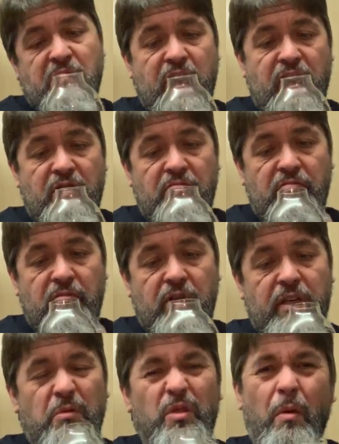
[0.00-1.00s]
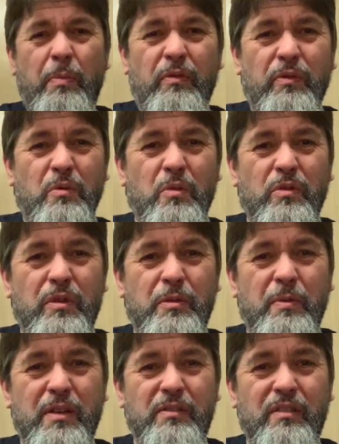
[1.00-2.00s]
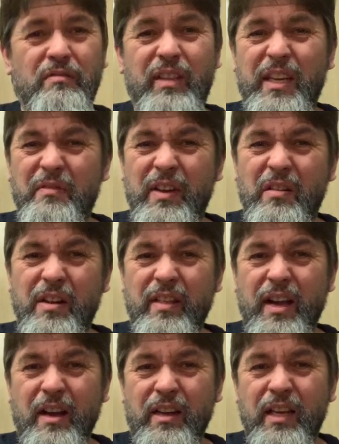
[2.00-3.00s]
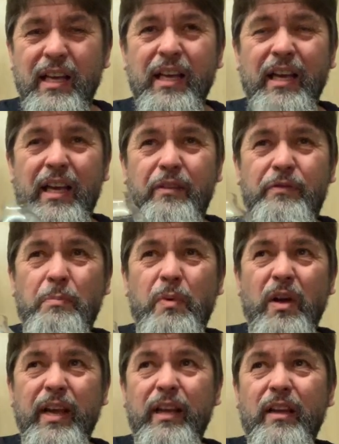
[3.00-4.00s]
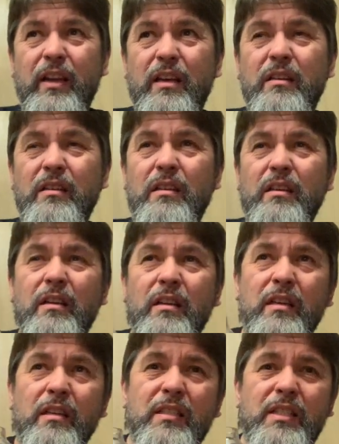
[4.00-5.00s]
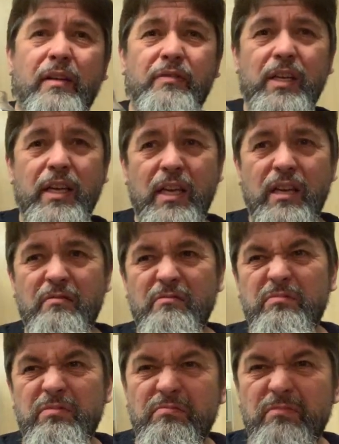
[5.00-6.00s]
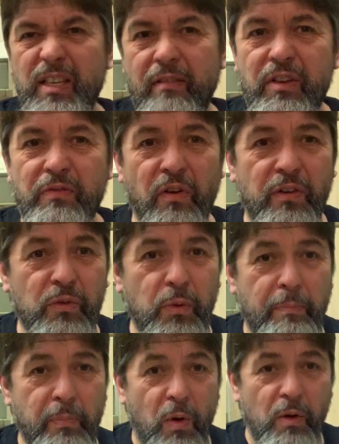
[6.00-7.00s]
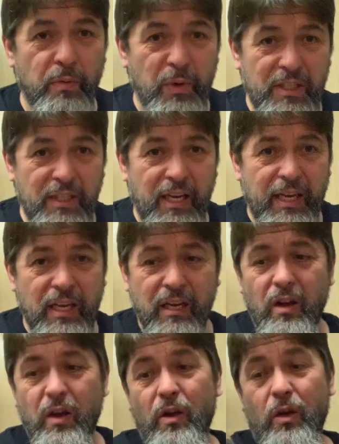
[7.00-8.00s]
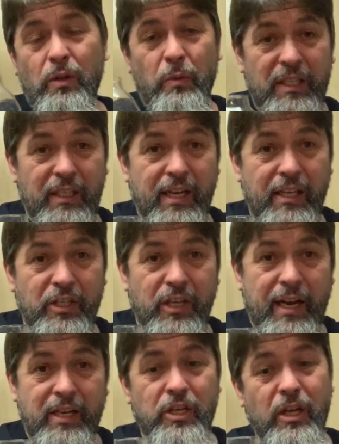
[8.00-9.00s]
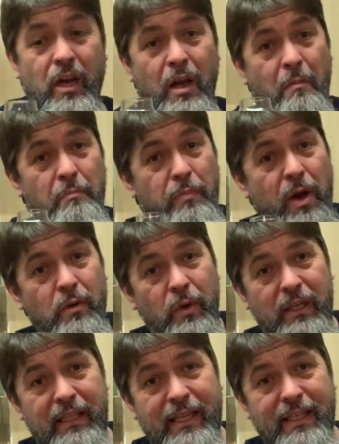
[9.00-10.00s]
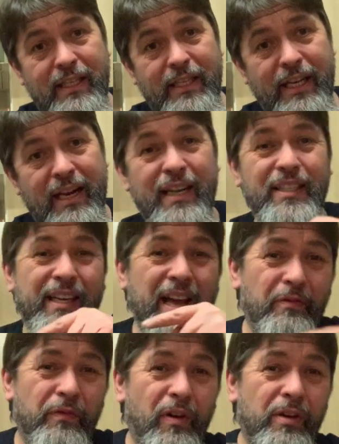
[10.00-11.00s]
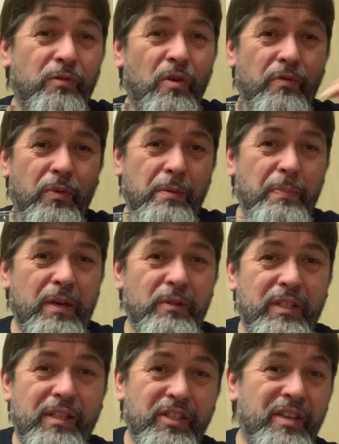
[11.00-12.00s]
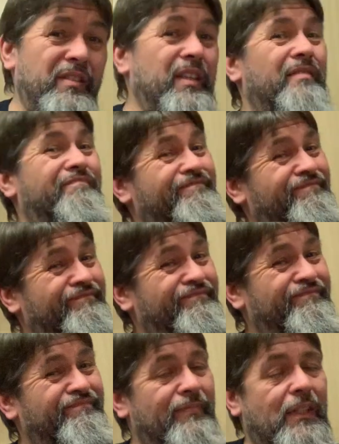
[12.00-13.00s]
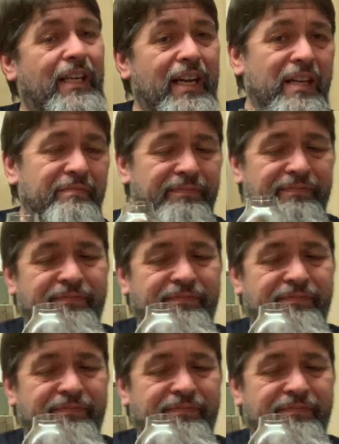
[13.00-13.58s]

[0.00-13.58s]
ah, it'll top off an order, I suppose. Think of it like that if you're buying a 70, 75 quid bottle of whiskey on the whiskey exchange, bung one of these in your glass, you get a fiver off with the postage, don't you? Yeah?